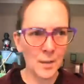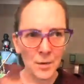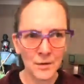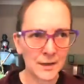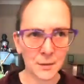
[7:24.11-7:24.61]
up
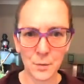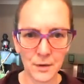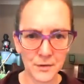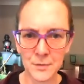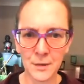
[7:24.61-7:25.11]
all the other
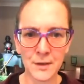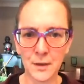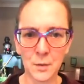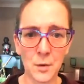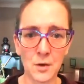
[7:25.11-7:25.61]
oils from all the
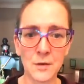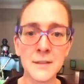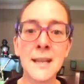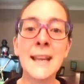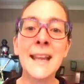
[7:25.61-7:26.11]
other bottles.
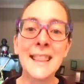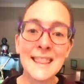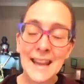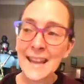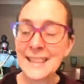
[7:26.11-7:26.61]

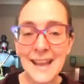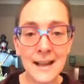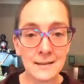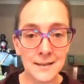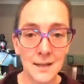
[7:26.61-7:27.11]
They get that
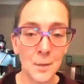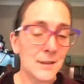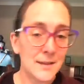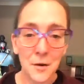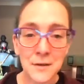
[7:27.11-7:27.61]
in the tub.
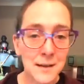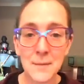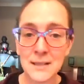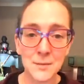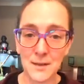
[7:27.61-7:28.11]
It's already
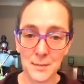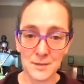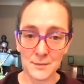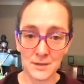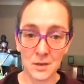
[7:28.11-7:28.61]
mixed with
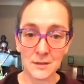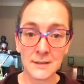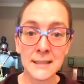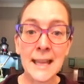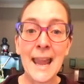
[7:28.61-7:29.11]
Epsom
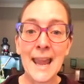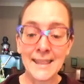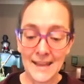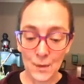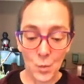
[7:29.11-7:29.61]
salts.
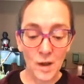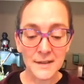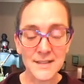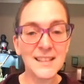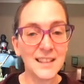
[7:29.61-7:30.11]
And then while
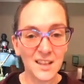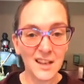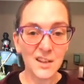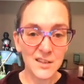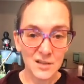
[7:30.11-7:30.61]
it's in there, they
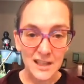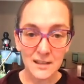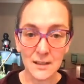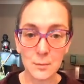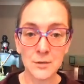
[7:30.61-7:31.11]
also take
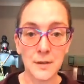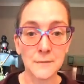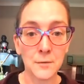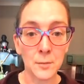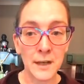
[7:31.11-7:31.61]
the labels off
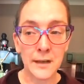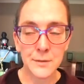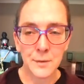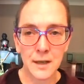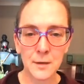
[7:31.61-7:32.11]
for me and
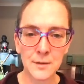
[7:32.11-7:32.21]
it's ready to